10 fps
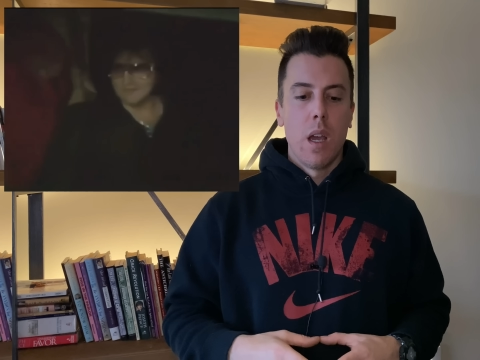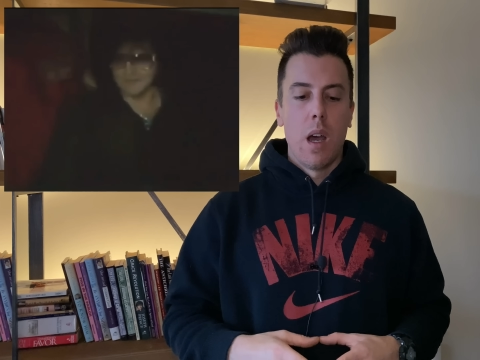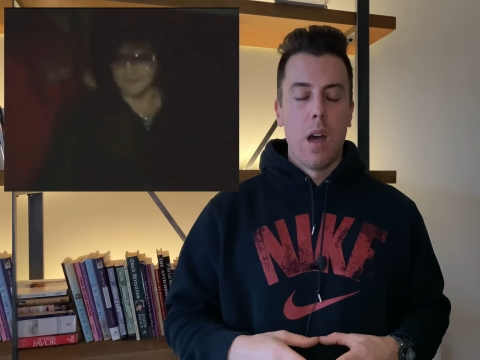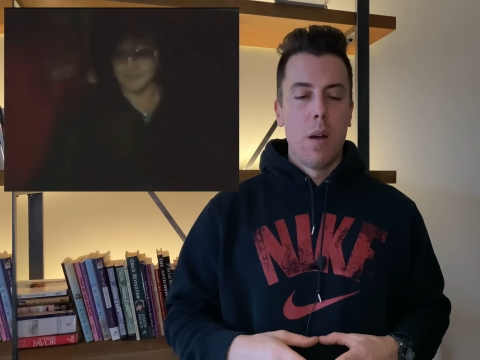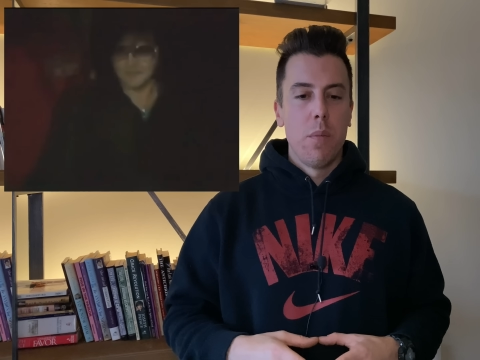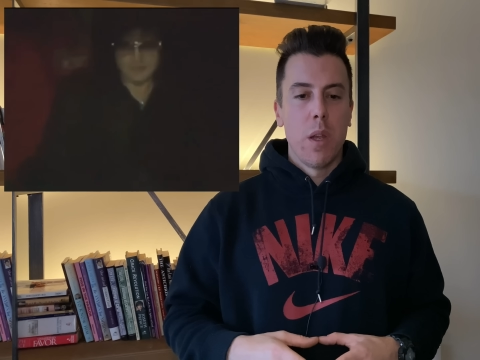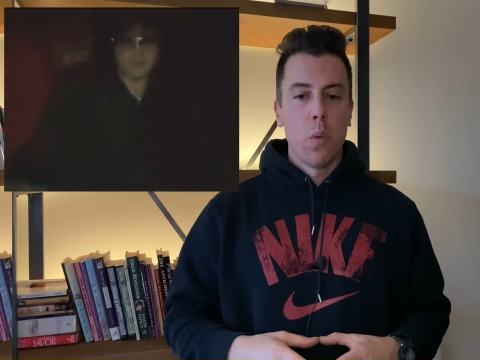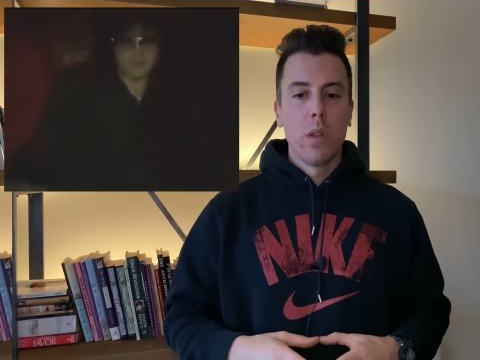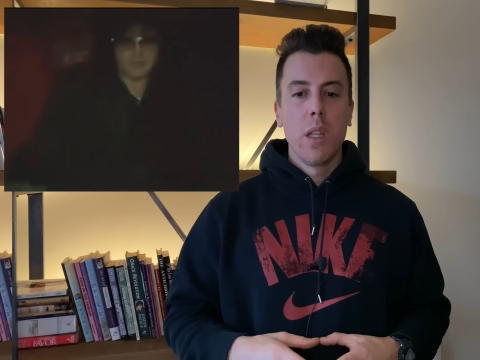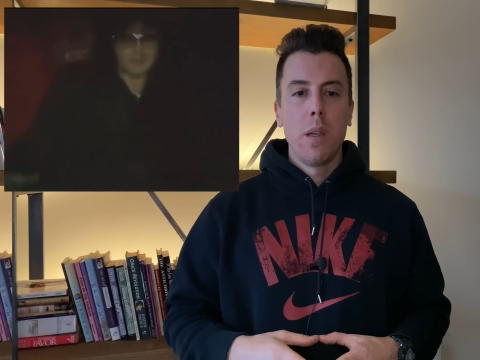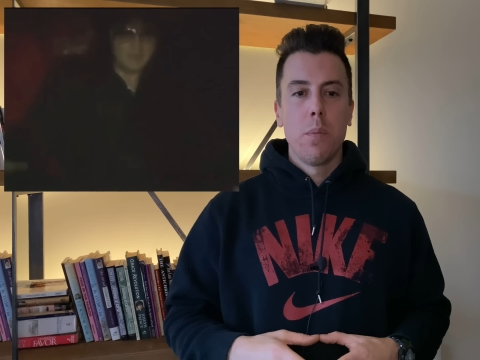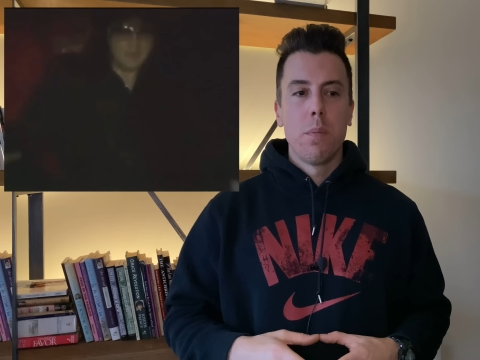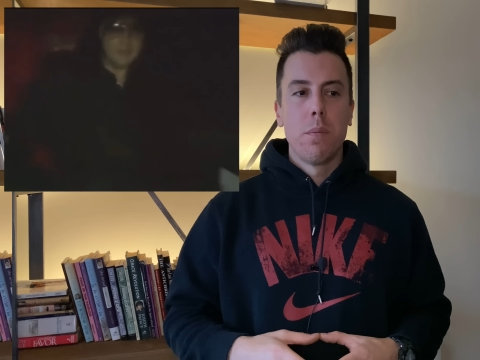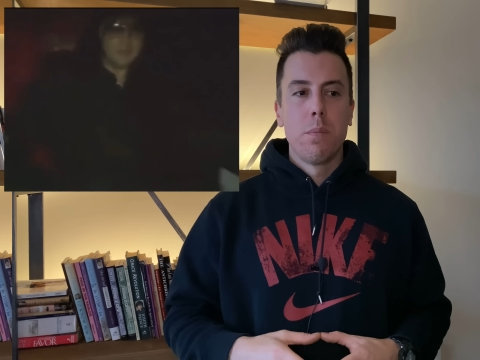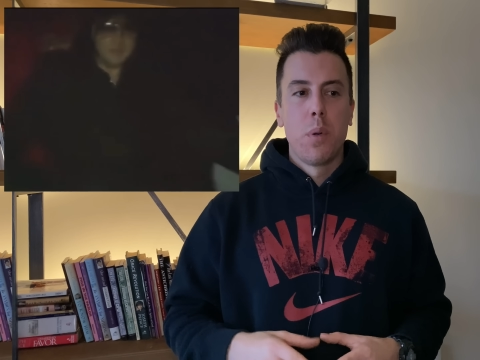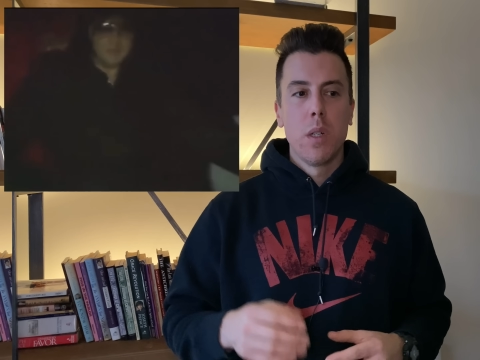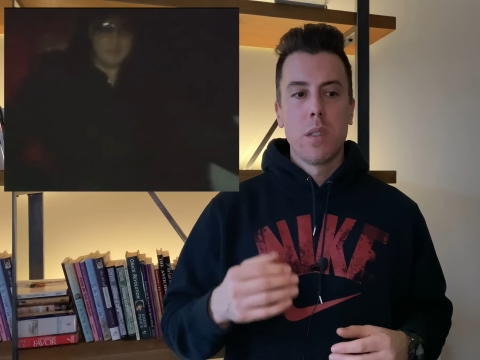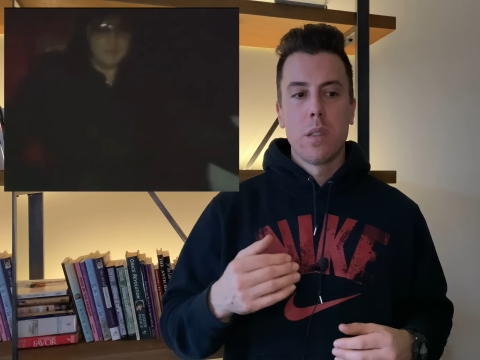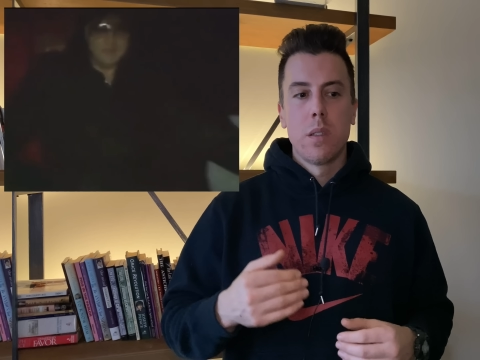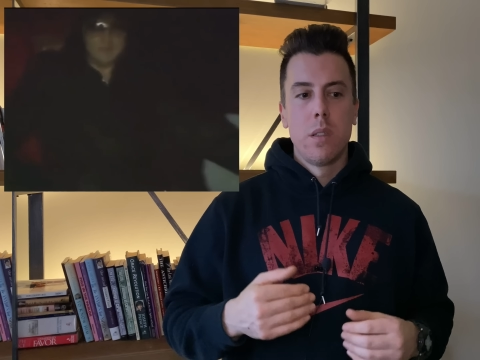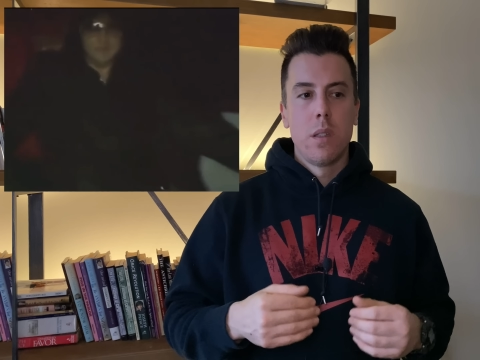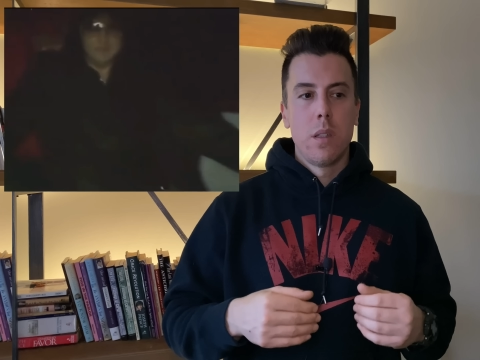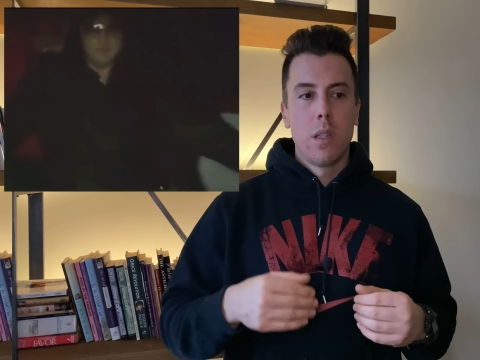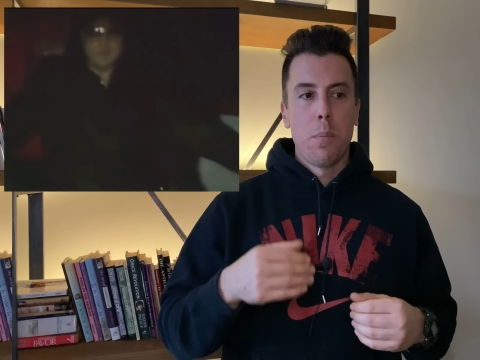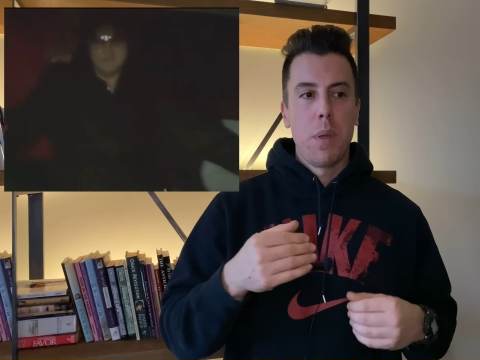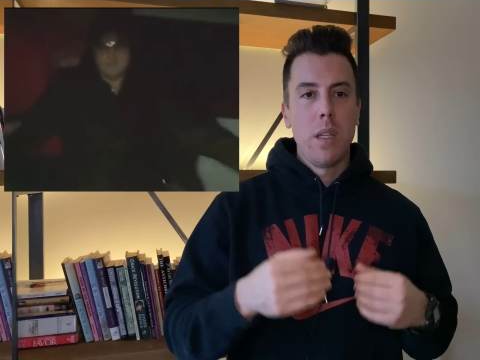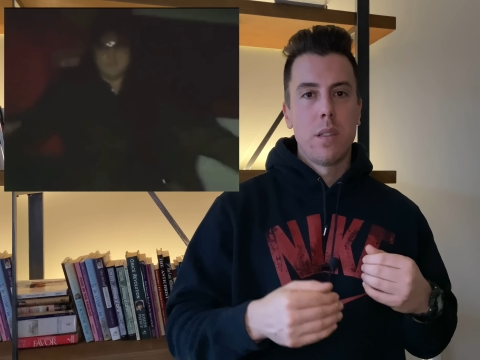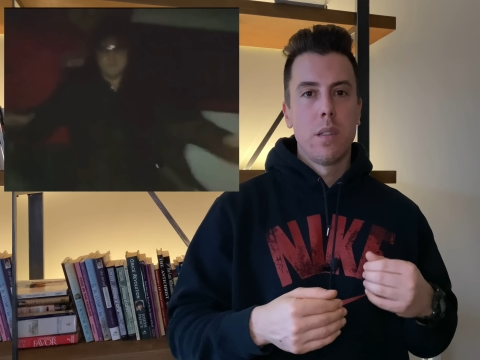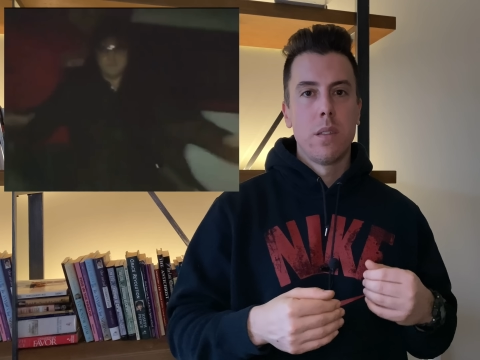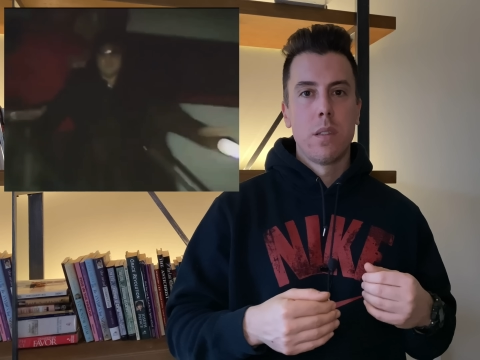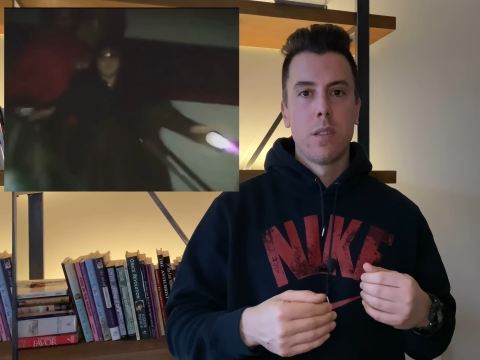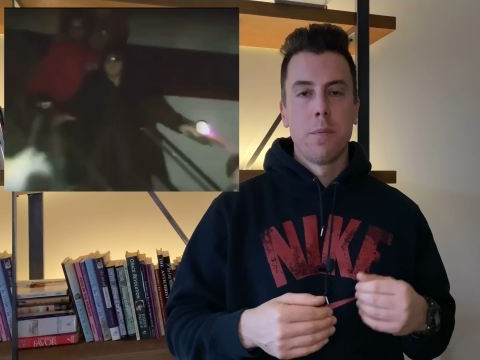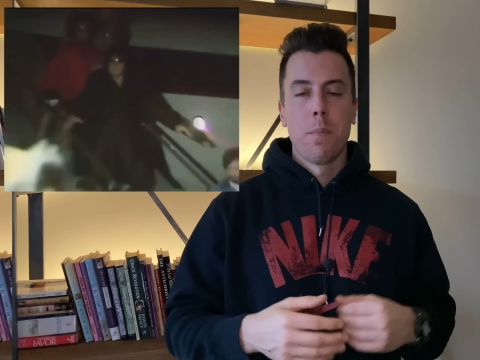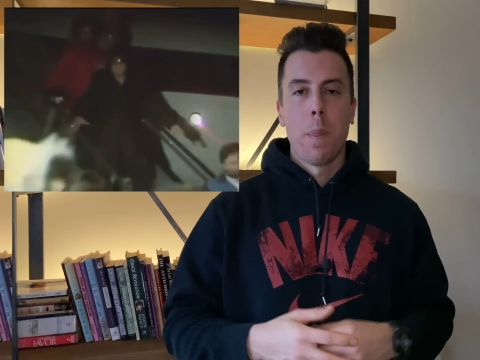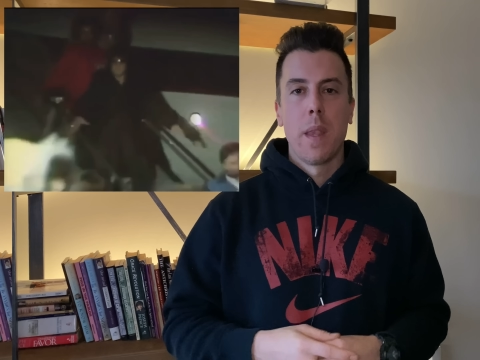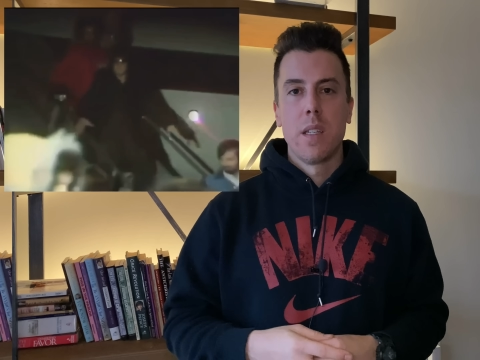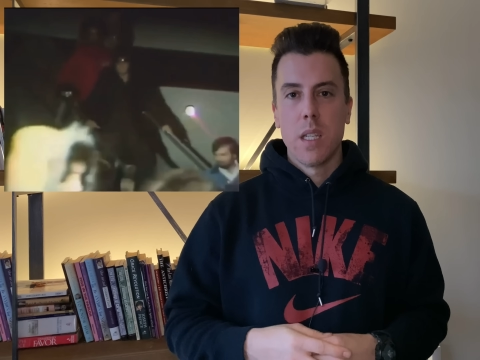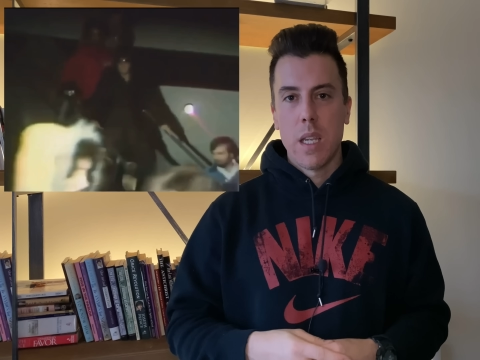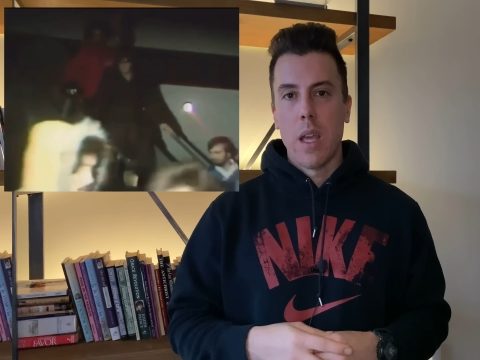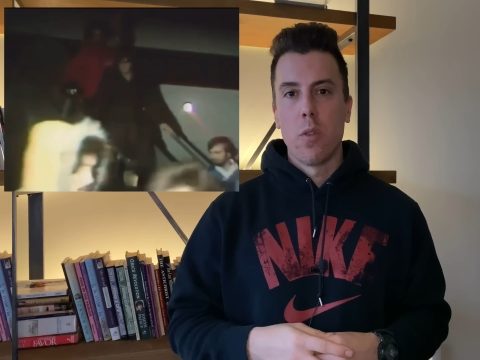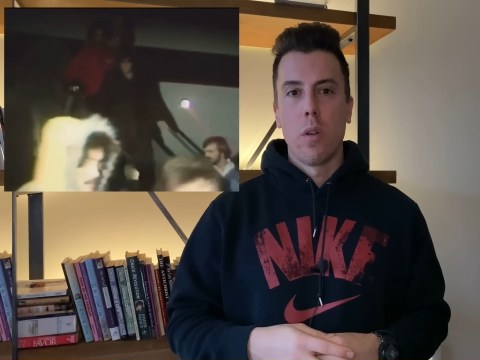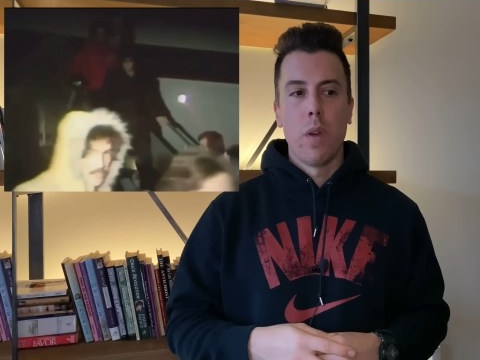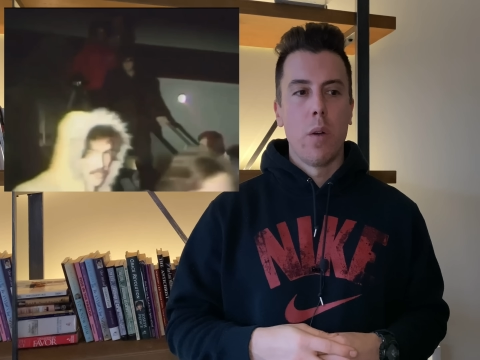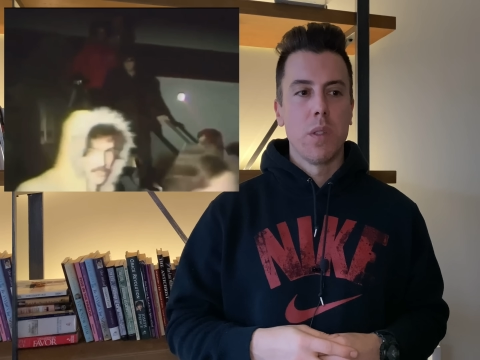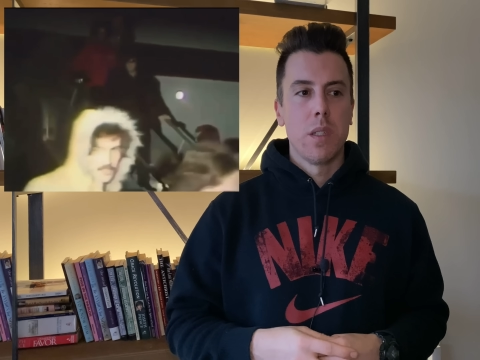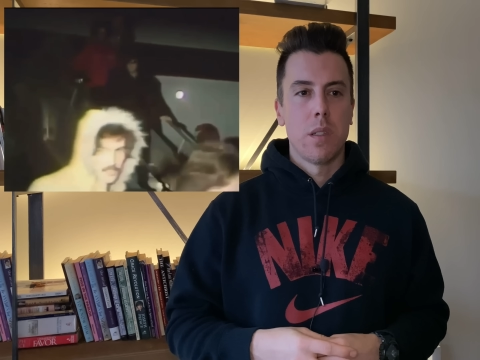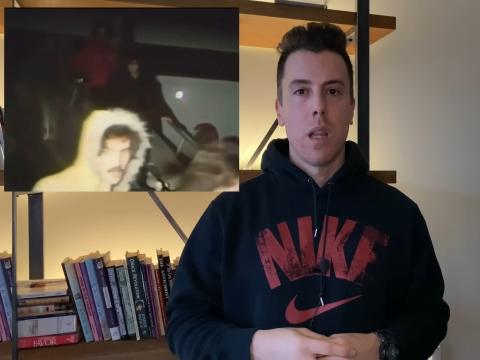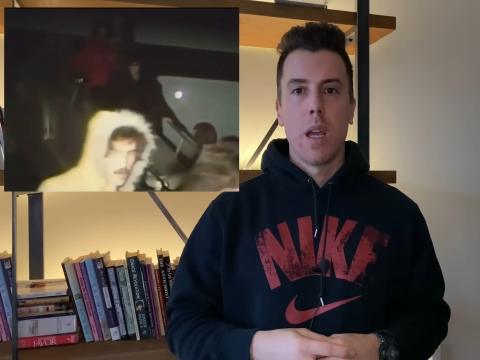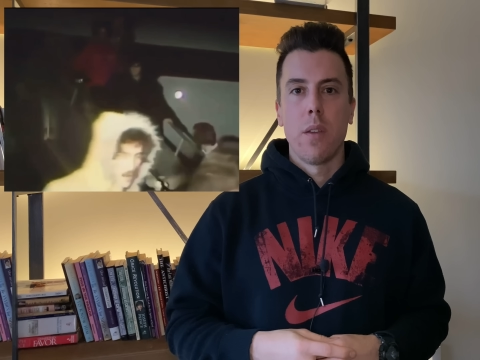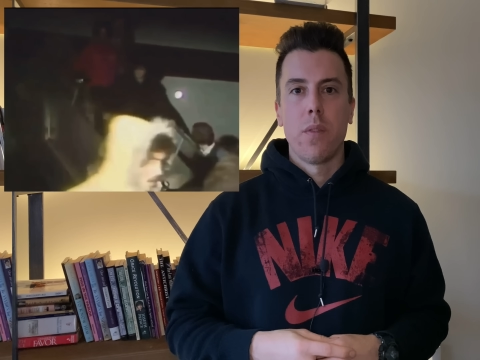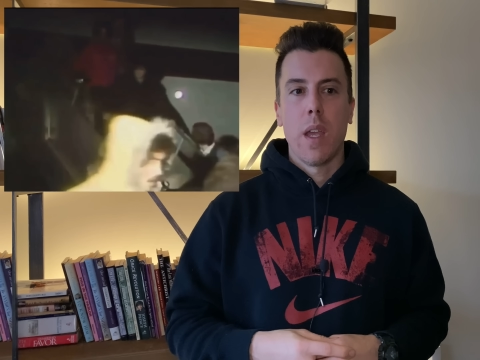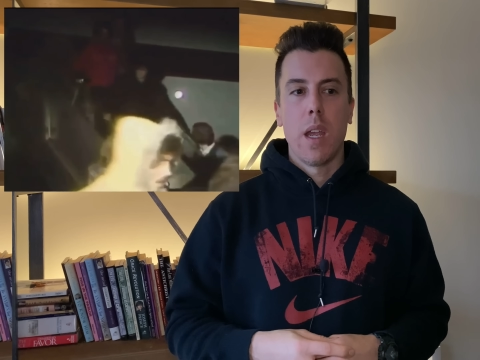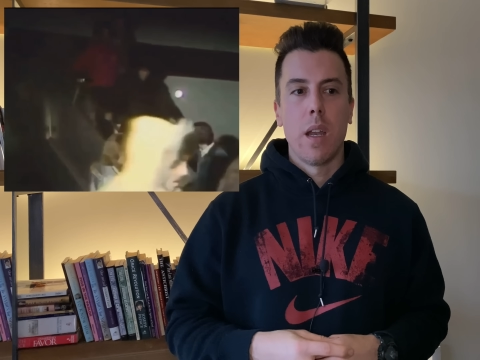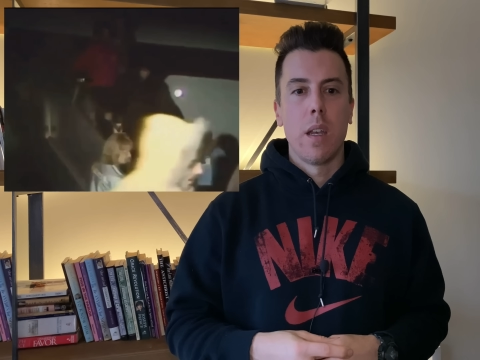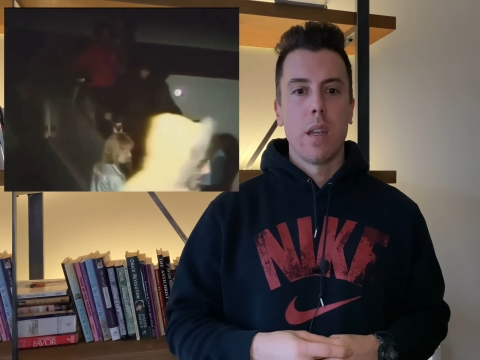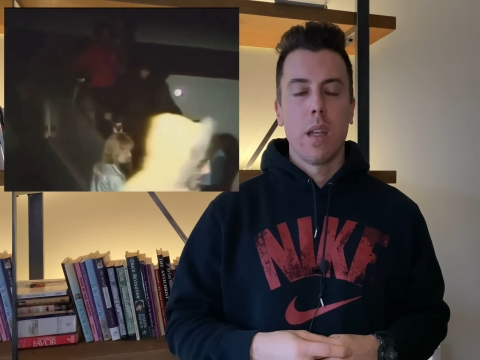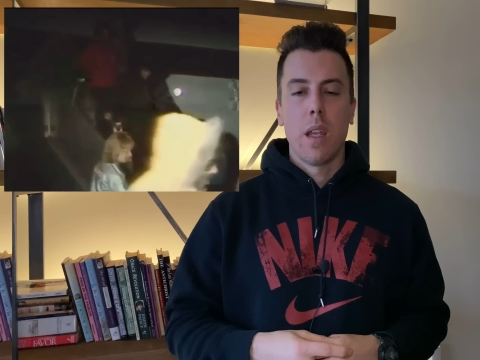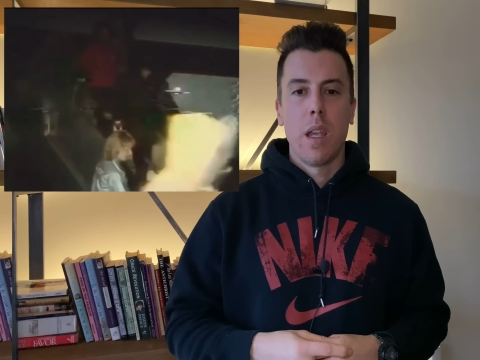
it really puts the pieces together of Elvis's life, and